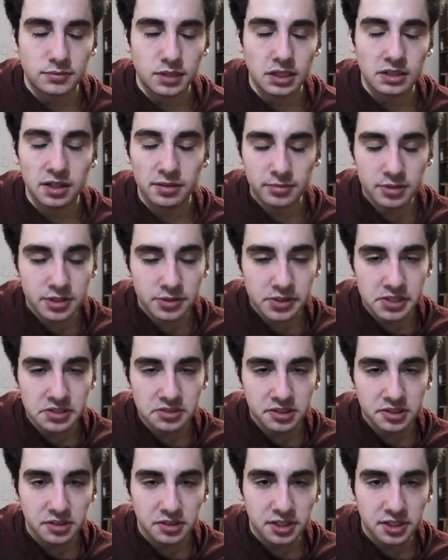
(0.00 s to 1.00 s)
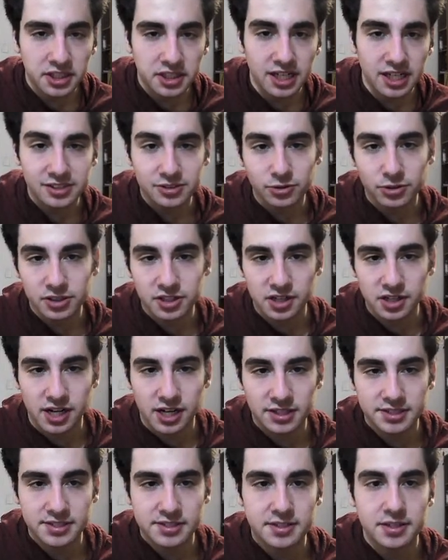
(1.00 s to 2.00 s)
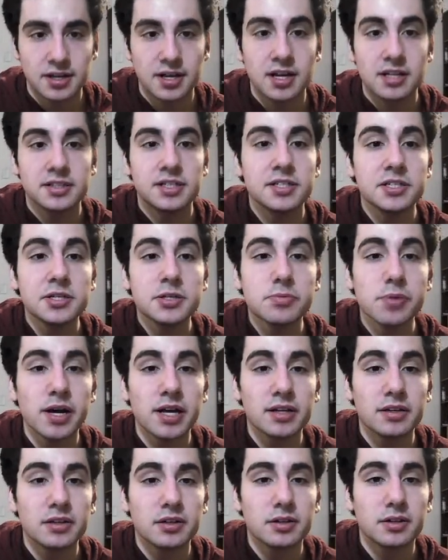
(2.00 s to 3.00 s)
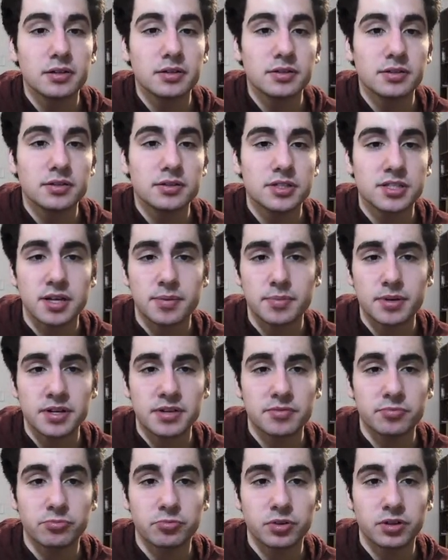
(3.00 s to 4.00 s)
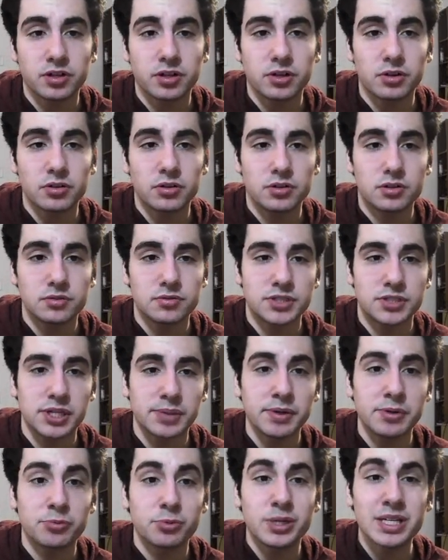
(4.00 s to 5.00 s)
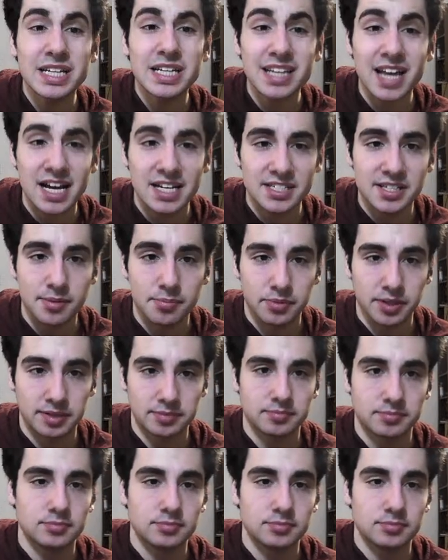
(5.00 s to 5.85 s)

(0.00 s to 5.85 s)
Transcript: Number 339, orthodox. This is when somebody somebody really likes something.